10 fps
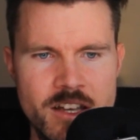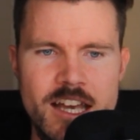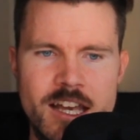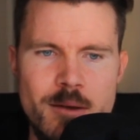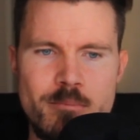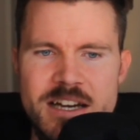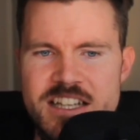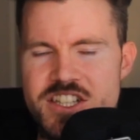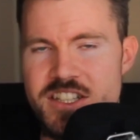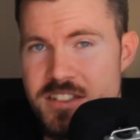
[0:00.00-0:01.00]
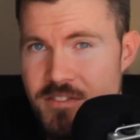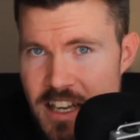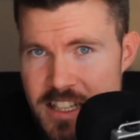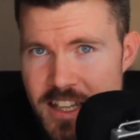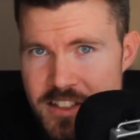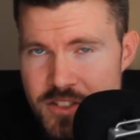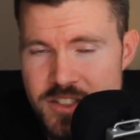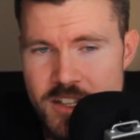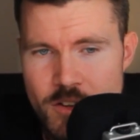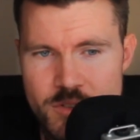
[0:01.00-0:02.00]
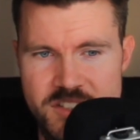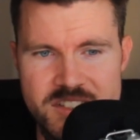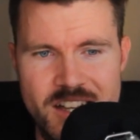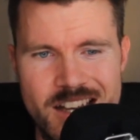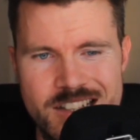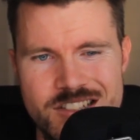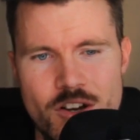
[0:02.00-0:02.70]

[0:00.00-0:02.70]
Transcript: It manages the validators and all the stakes,